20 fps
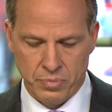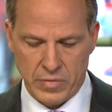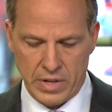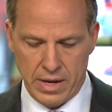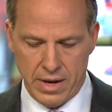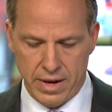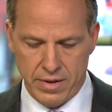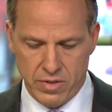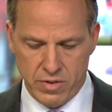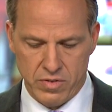
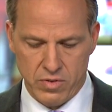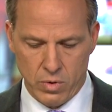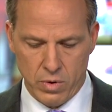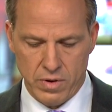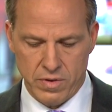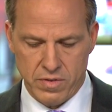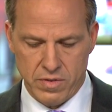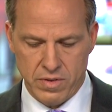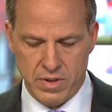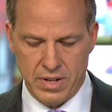Uh, the
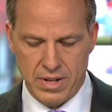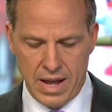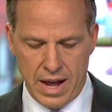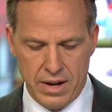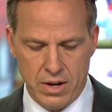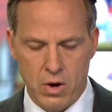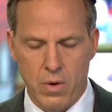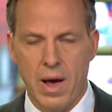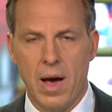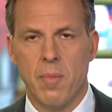source did not
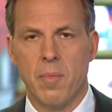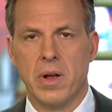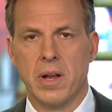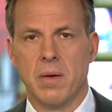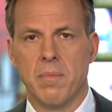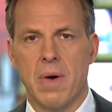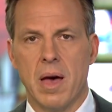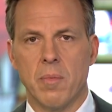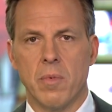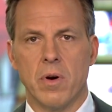know how many
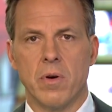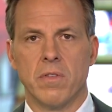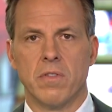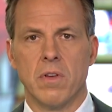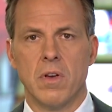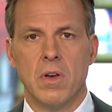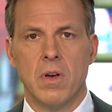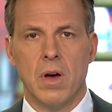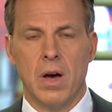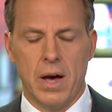memos
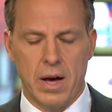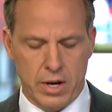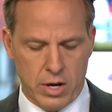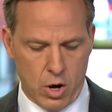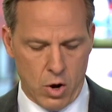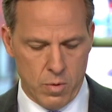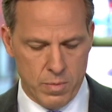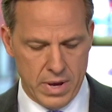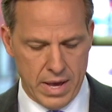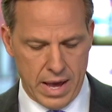uh,
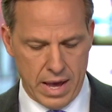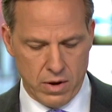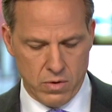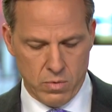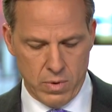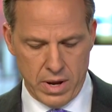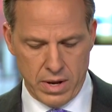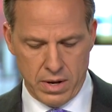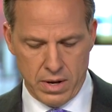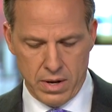Comey had
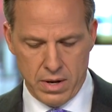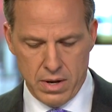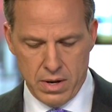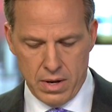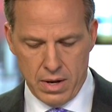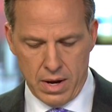written.